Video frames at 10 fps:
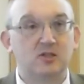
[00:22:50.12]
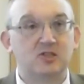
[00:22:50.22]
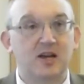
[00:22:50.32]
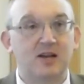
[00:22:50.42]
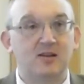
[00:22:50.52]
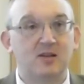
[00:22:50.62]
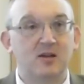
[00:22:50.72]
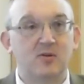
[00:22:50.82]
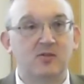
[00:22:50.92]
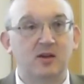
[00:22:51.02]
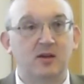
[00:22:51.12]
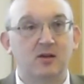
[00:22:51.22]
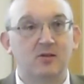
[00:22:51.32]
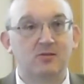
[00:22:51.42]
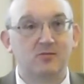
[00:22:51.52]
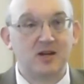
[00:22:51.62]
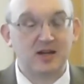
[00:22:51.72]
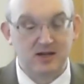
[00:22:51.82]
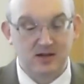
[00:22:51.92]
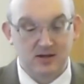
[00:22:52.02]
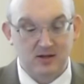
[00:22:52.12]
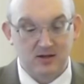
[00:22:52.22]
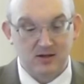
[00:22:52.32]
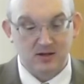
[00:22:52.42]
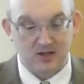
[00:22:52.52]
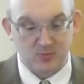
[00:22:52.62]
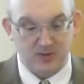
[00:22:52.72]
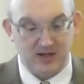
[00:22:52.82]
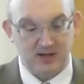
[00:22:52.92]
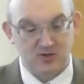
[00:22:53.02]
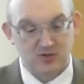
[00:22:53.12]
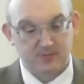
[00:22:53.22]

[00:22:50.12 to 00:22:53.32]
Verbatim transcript: 2 Timothy 3 explains.